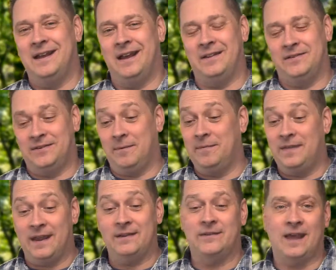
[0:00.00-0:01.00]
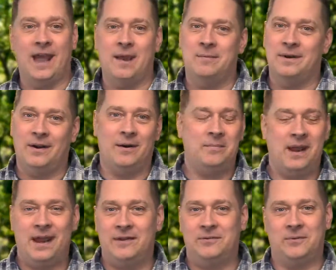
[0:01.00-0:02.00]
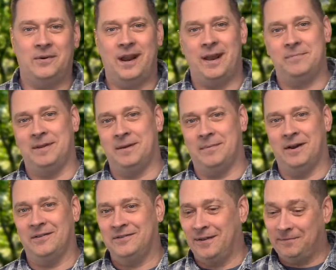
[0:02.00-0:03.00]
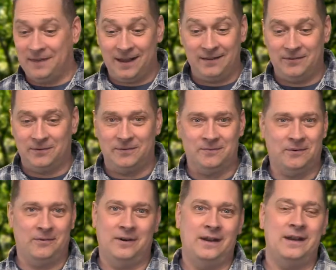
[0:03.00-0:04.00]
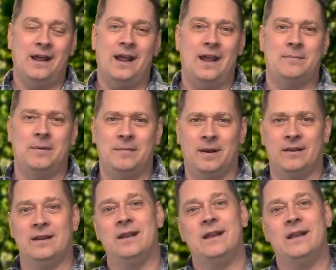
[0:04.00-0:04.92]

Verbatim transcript: And some things that happened in our past we're happy about. Some things we're really not happy about.